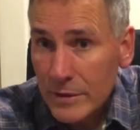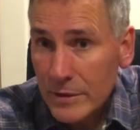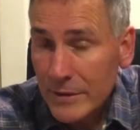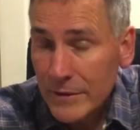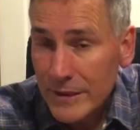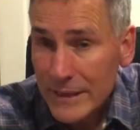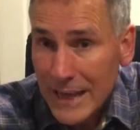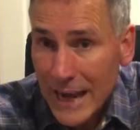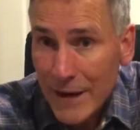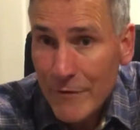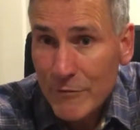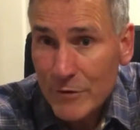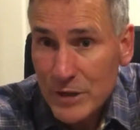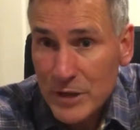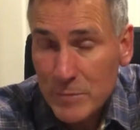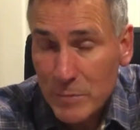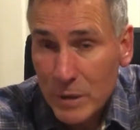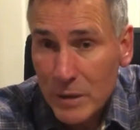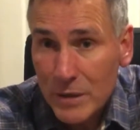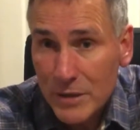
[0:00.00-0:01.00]
the
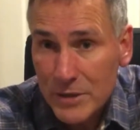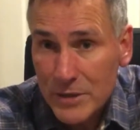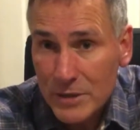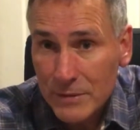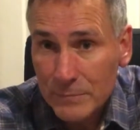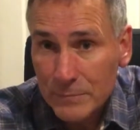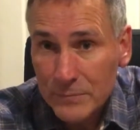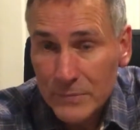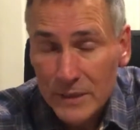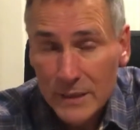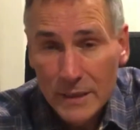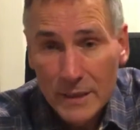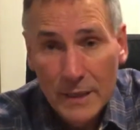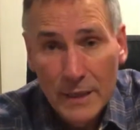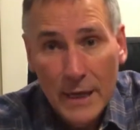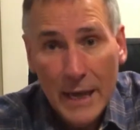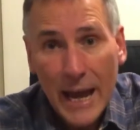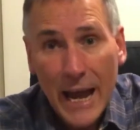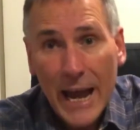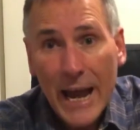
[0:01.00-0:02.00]
average person.
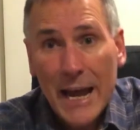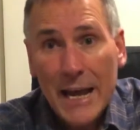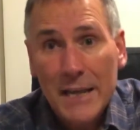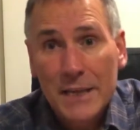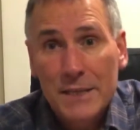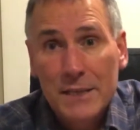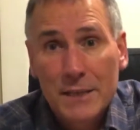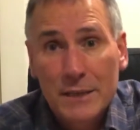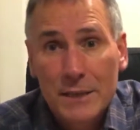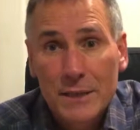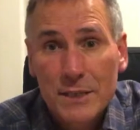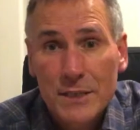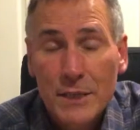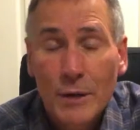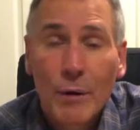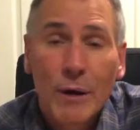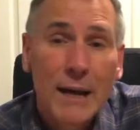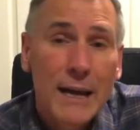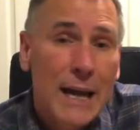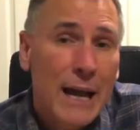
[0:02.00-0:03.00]
And so
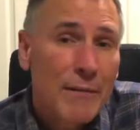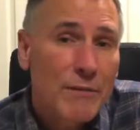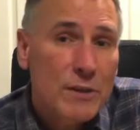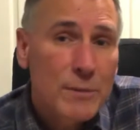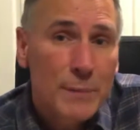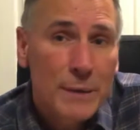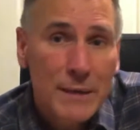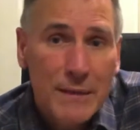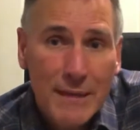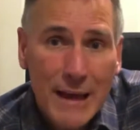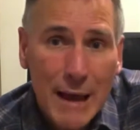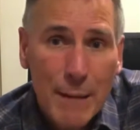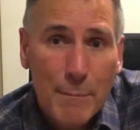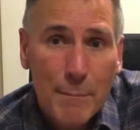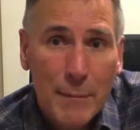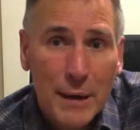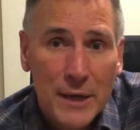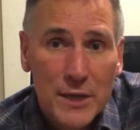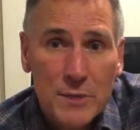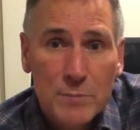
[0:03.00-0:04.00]
I have to be that
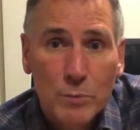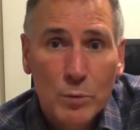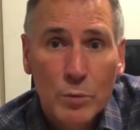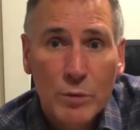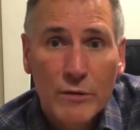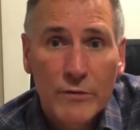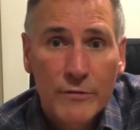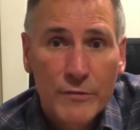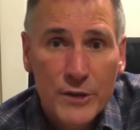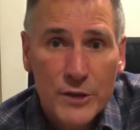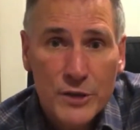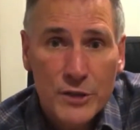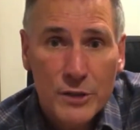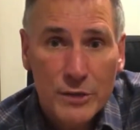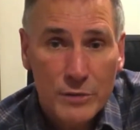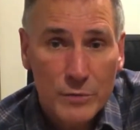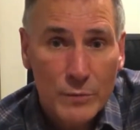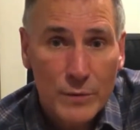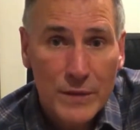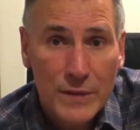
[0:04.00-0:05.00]
much more efficient
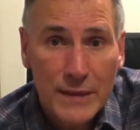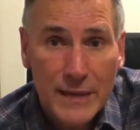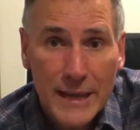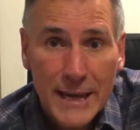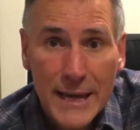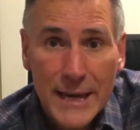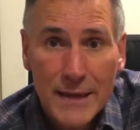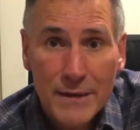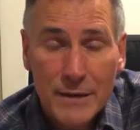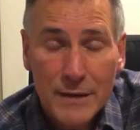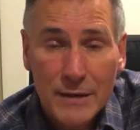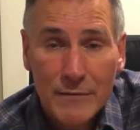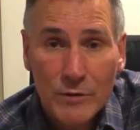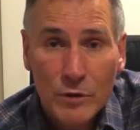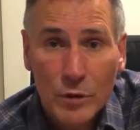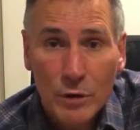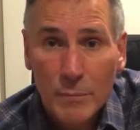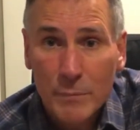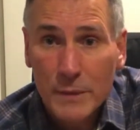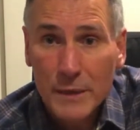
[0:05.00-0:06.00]
with the air that I've
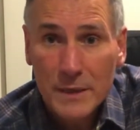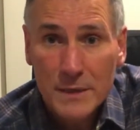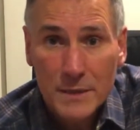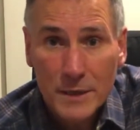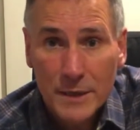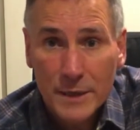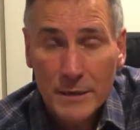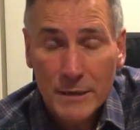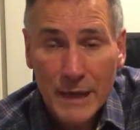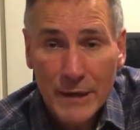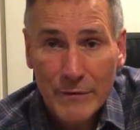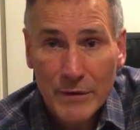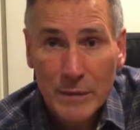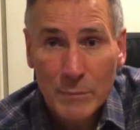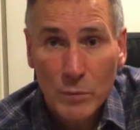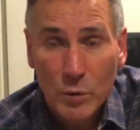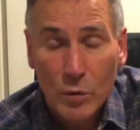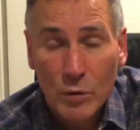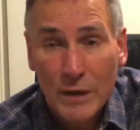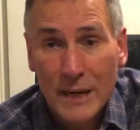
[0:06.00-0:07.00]
got, because I don't have any
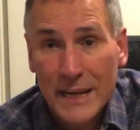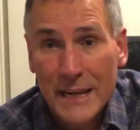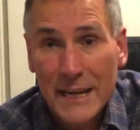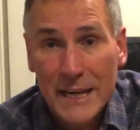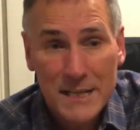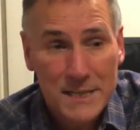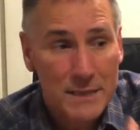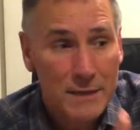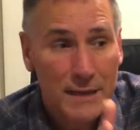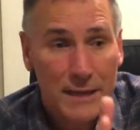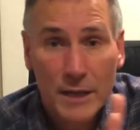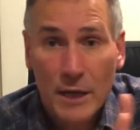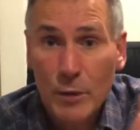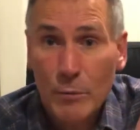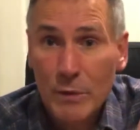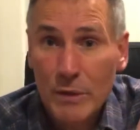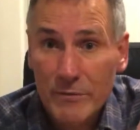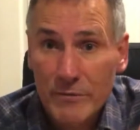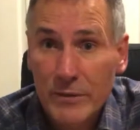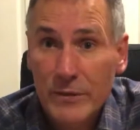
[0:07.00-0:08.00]
more unless I go
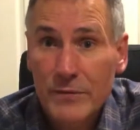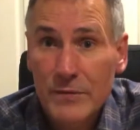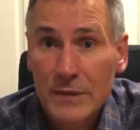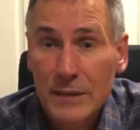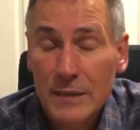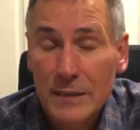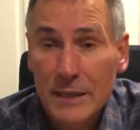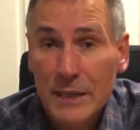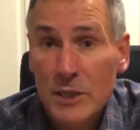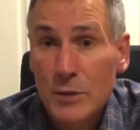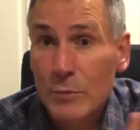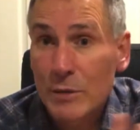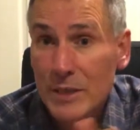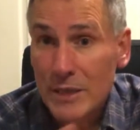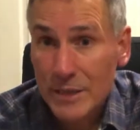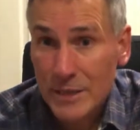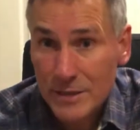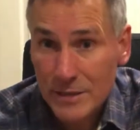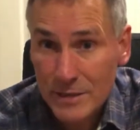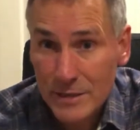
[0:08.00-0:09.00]
with a 15 litre, which
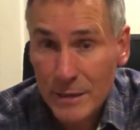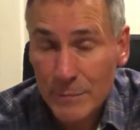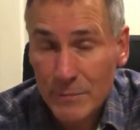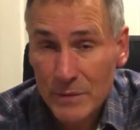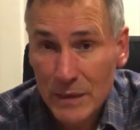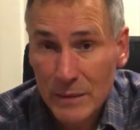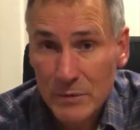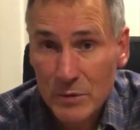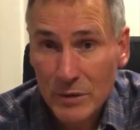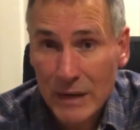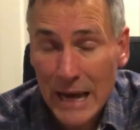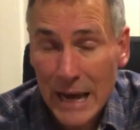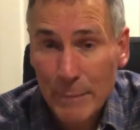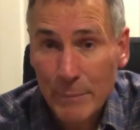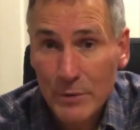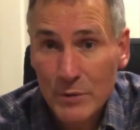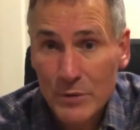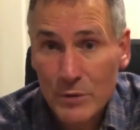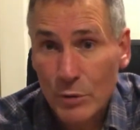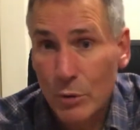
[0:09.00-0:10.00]
is sometimes what
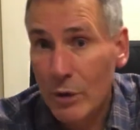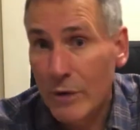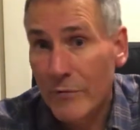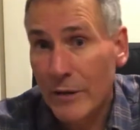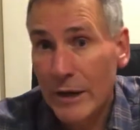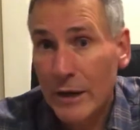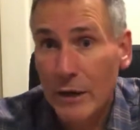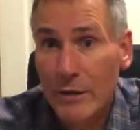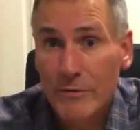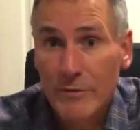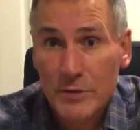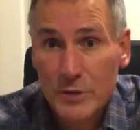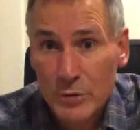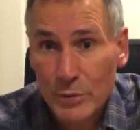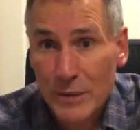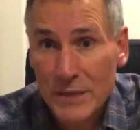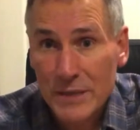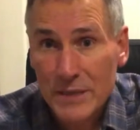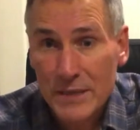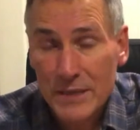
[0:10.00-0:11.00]
happens, or if I go for a
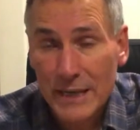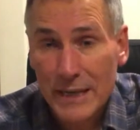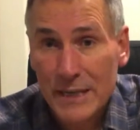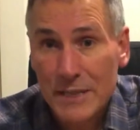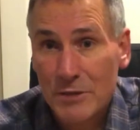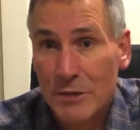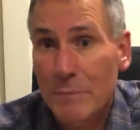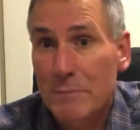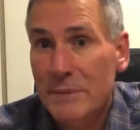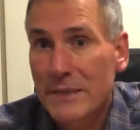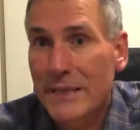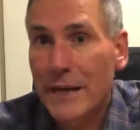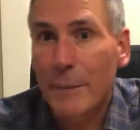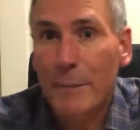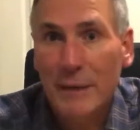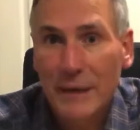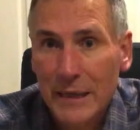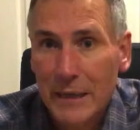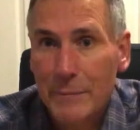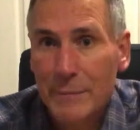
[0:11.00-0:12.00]
twin set, so I'm
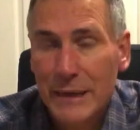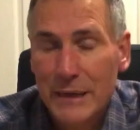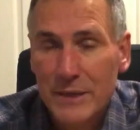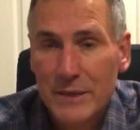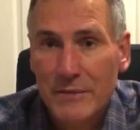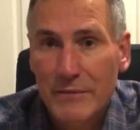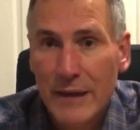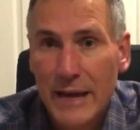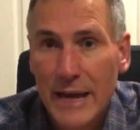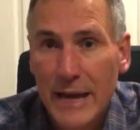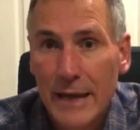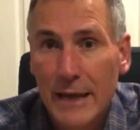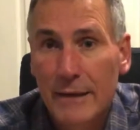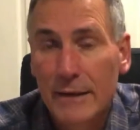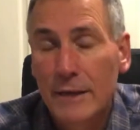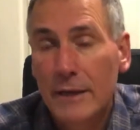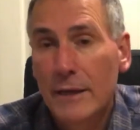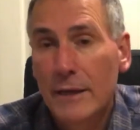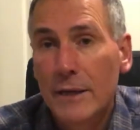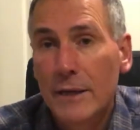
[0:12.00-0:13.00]
doubling the amount of air
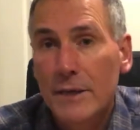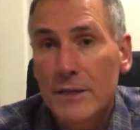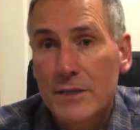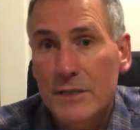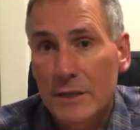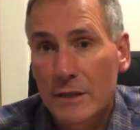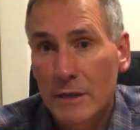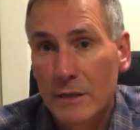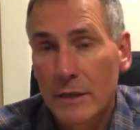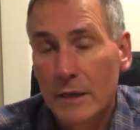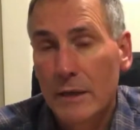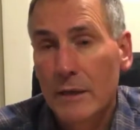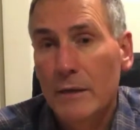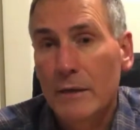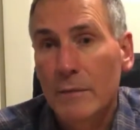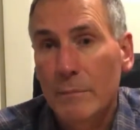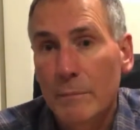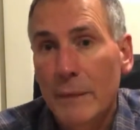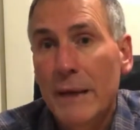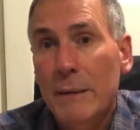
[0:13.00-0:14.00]
to
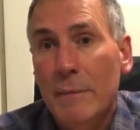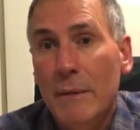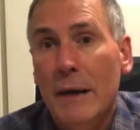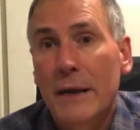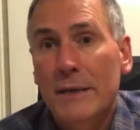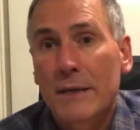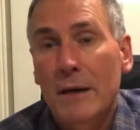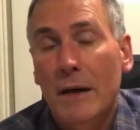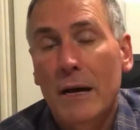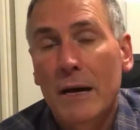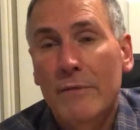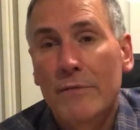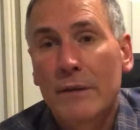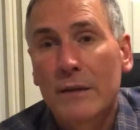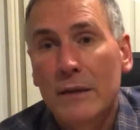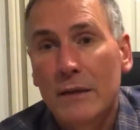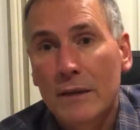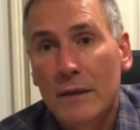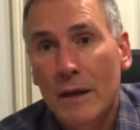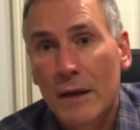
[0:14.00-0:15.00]
make my dive
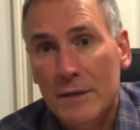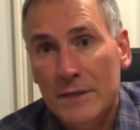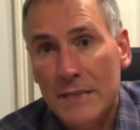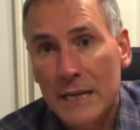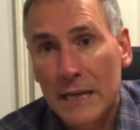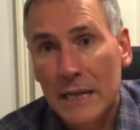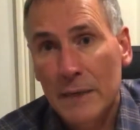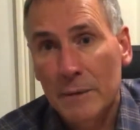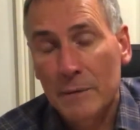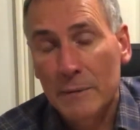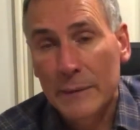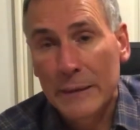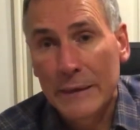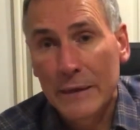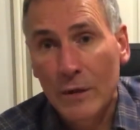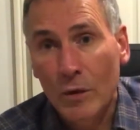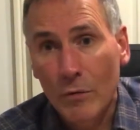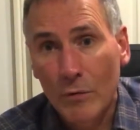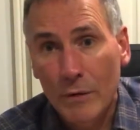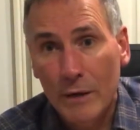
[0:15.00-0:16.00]
last that little bit
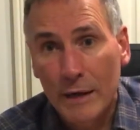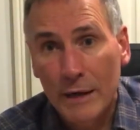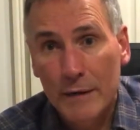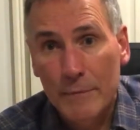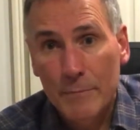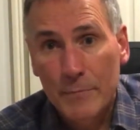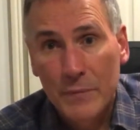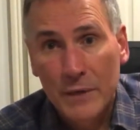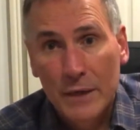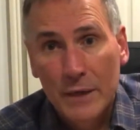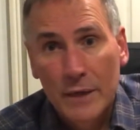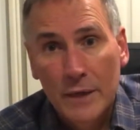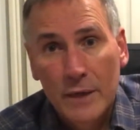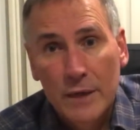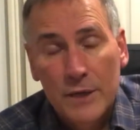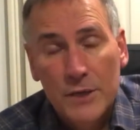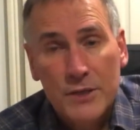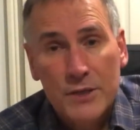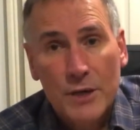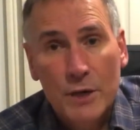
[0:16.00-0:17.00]
longer.
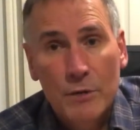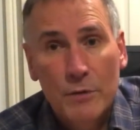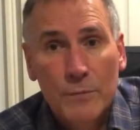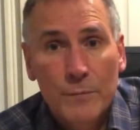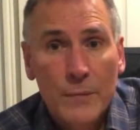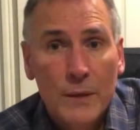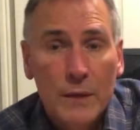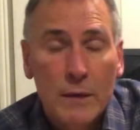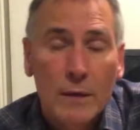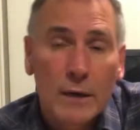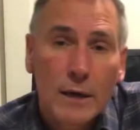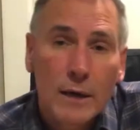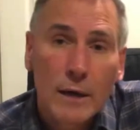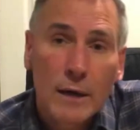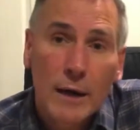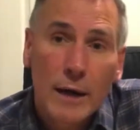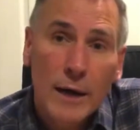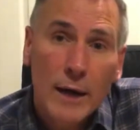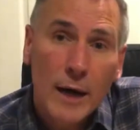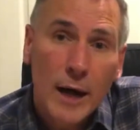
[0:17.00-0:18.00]
So
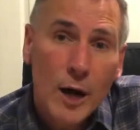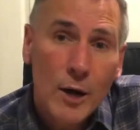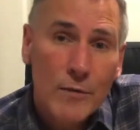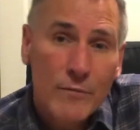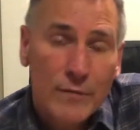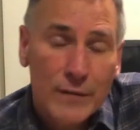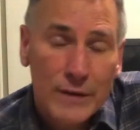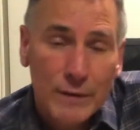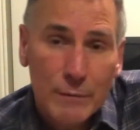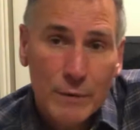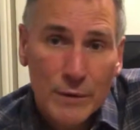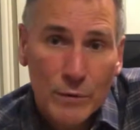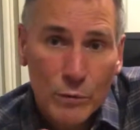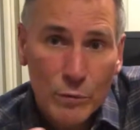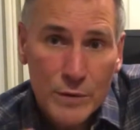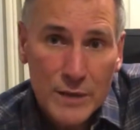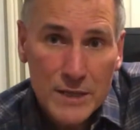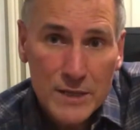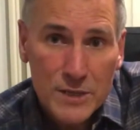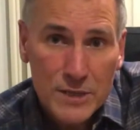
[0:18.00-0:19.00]
hopefully with all
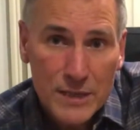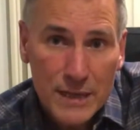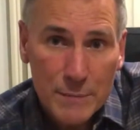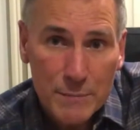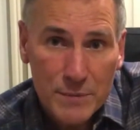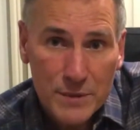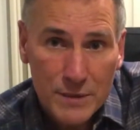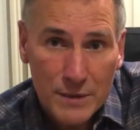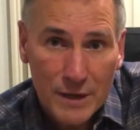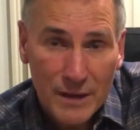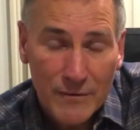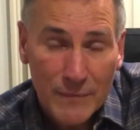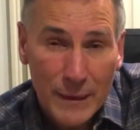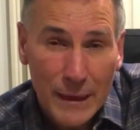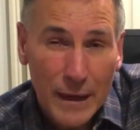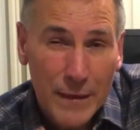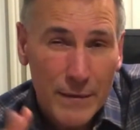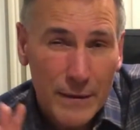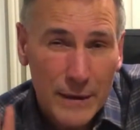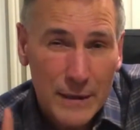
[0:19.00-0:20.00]
these tips that I've made,
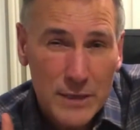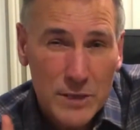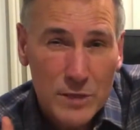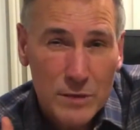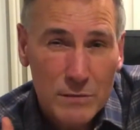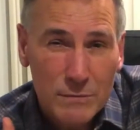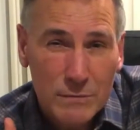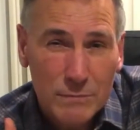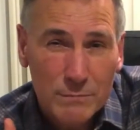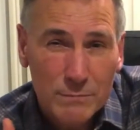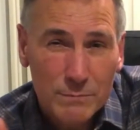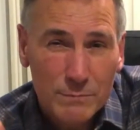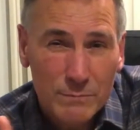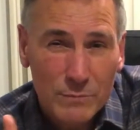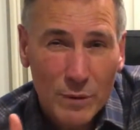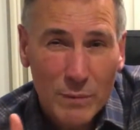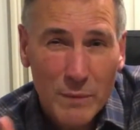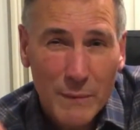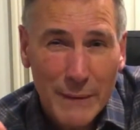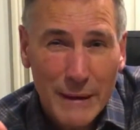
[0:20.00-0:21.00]
I think there's
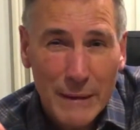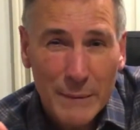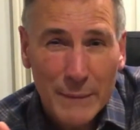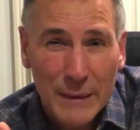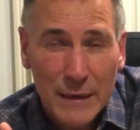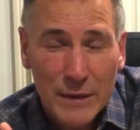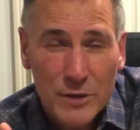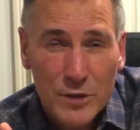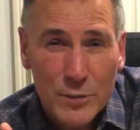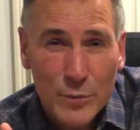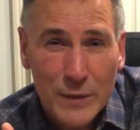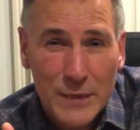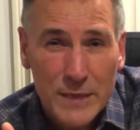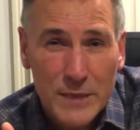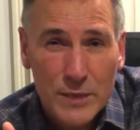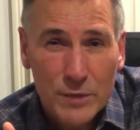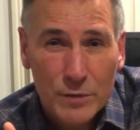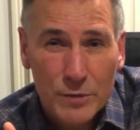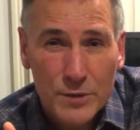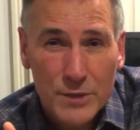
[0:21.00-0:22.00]
probably around about
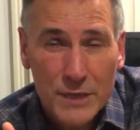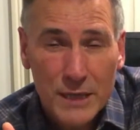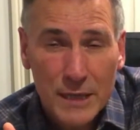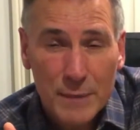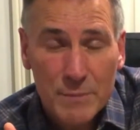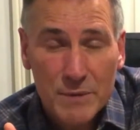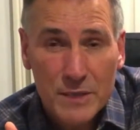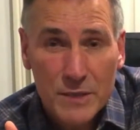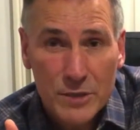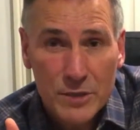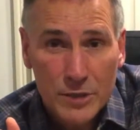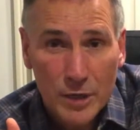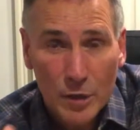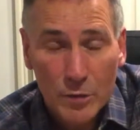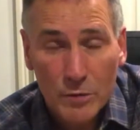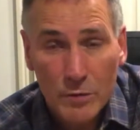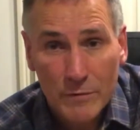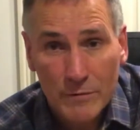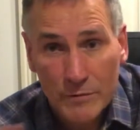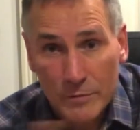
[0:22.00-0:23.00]
20 odd tips in
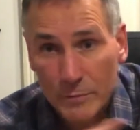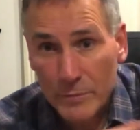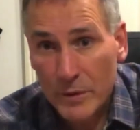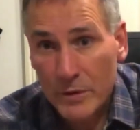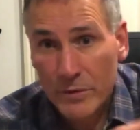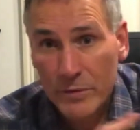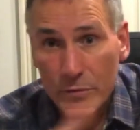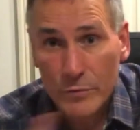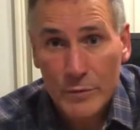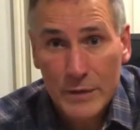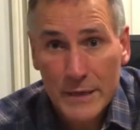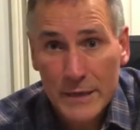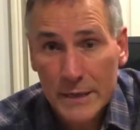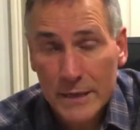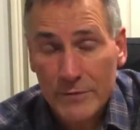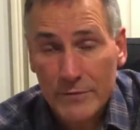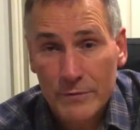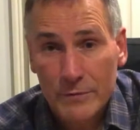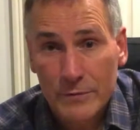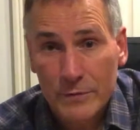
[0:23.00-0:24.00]
total from the 3
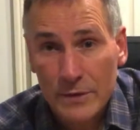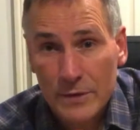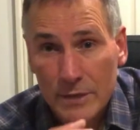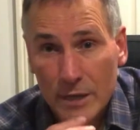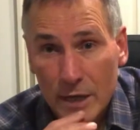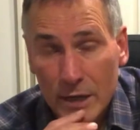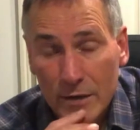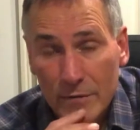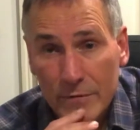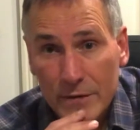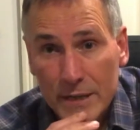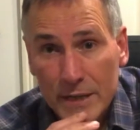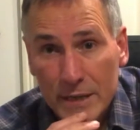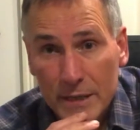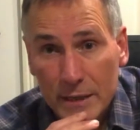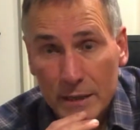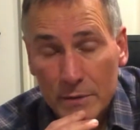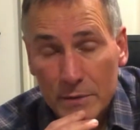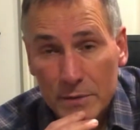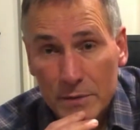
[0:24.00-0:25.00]
different
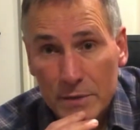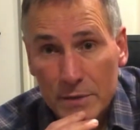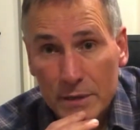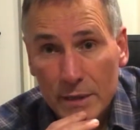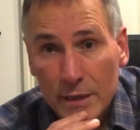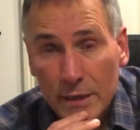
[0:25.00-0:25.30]
videos,